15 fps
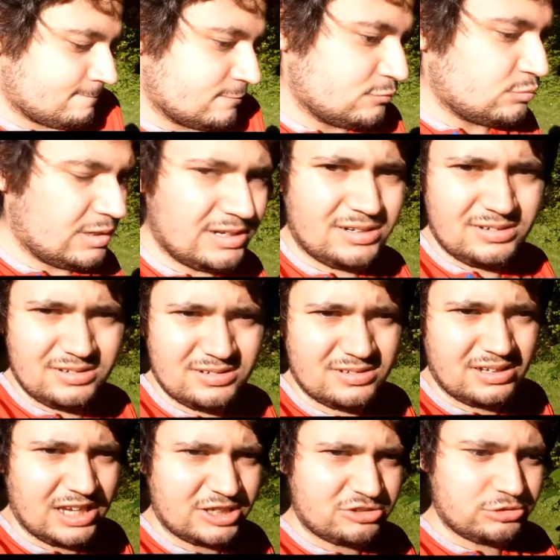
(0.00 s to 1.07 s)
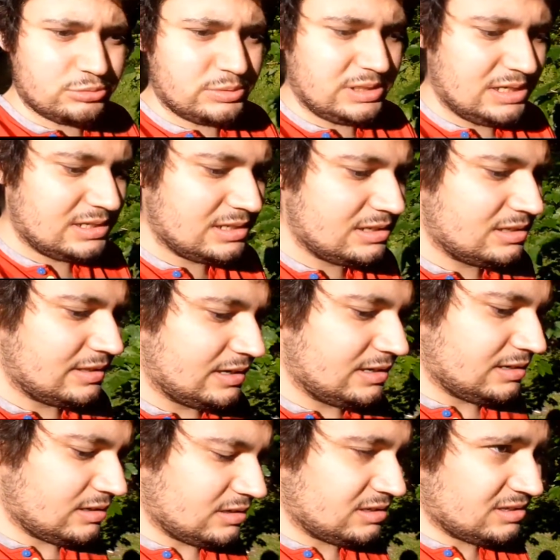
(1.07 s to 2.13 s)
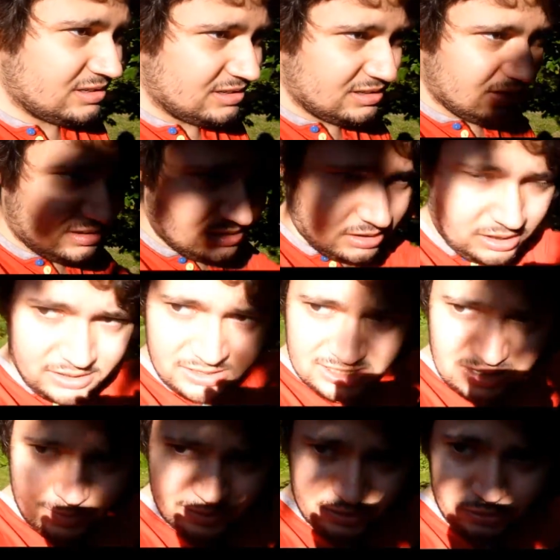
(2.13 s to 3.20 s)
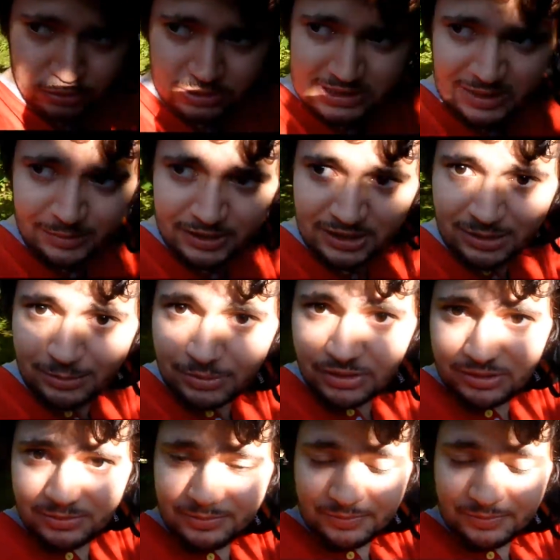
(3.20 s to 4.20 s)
When extras were needed, they'd line us up and call us out by number.